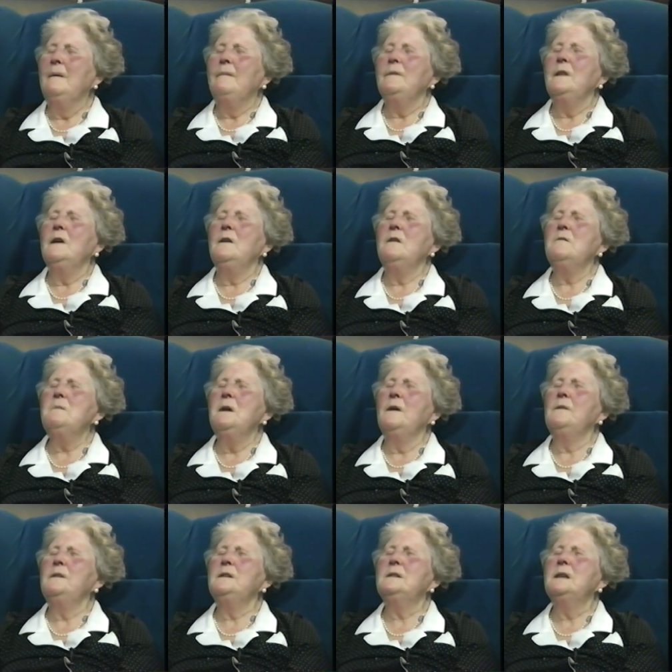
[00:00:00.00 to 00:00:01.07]
The Home
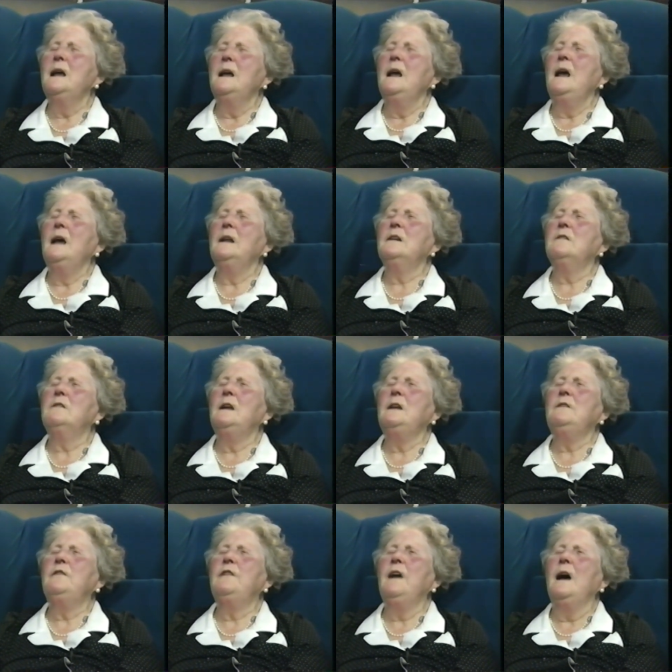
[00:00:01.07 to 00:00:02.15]
Office had a great
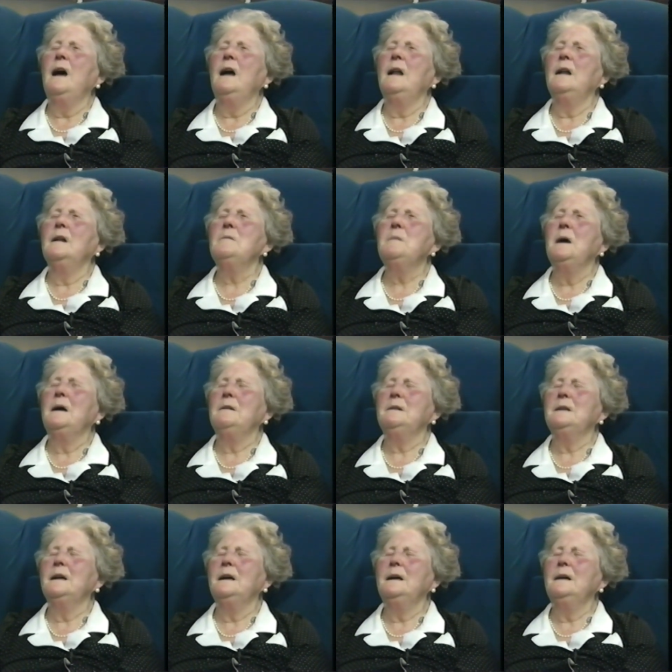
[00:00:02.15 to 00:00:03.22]
file about
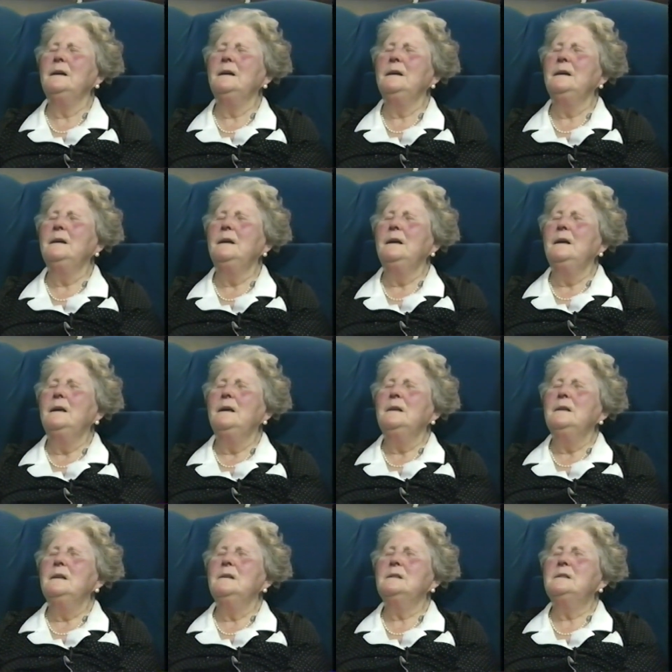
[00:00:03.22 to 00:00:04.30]
her,
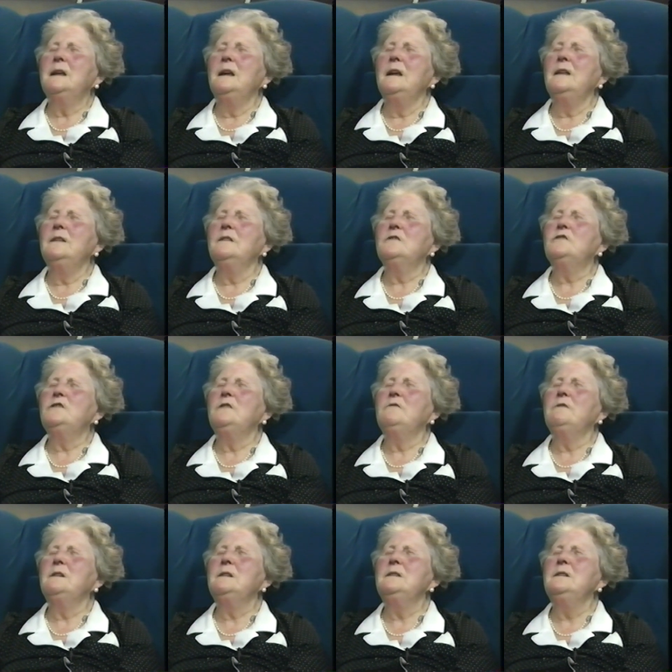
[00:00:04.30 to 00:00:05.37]
saying that she'd
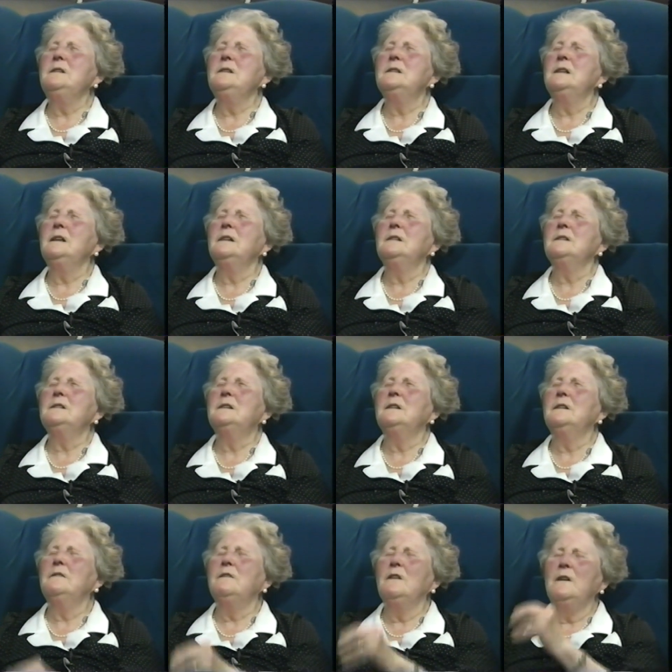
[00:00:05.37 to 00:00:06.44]
written these letters to
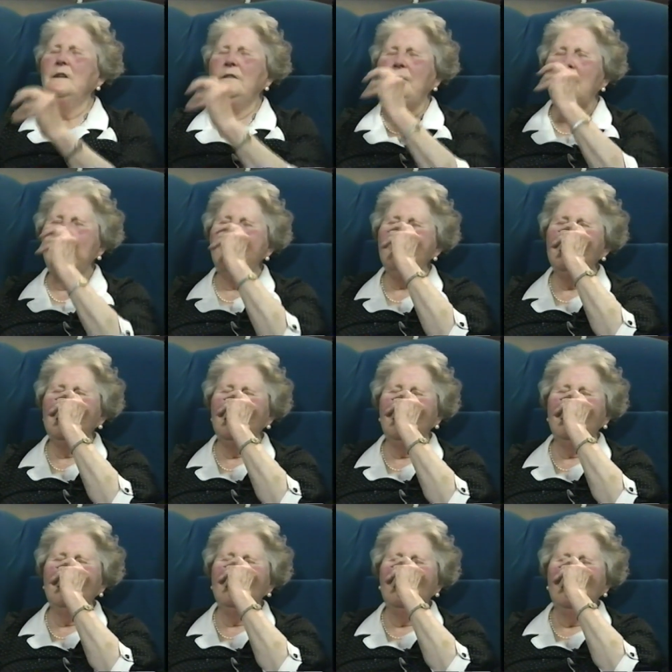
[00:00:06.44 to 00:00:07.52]
the royal family
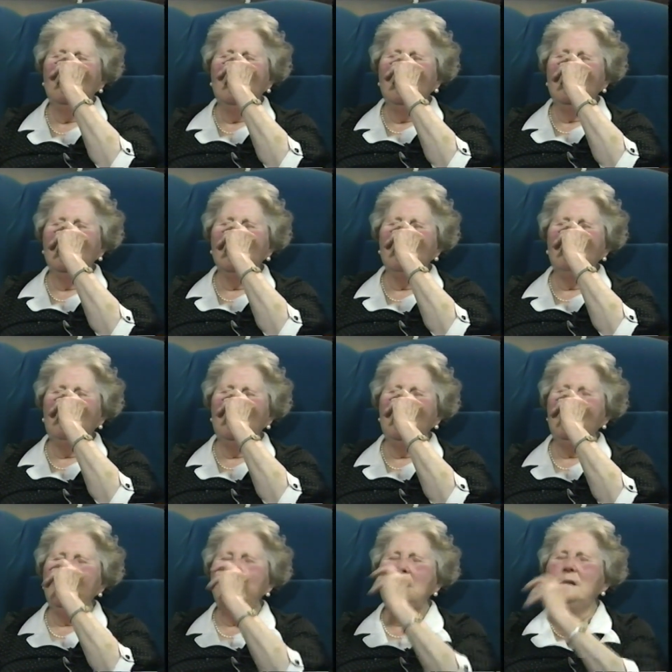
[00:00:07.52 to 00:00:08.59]
and to the
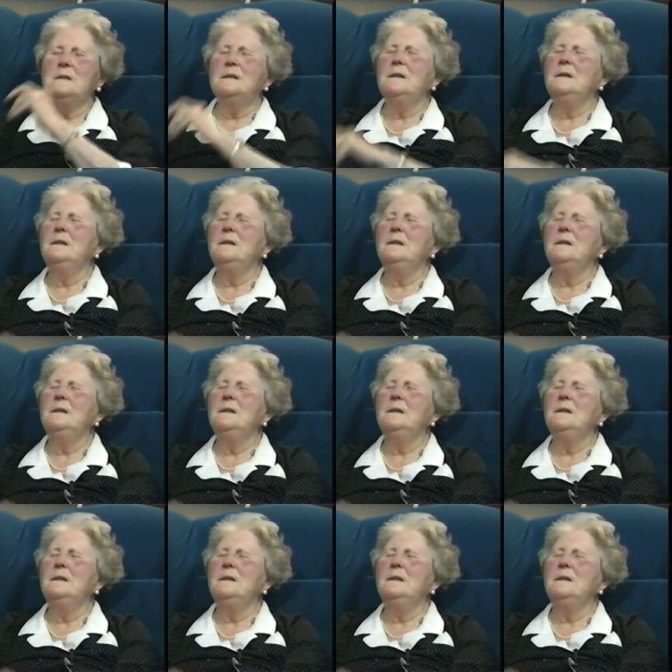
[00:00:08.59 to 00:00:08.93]
police,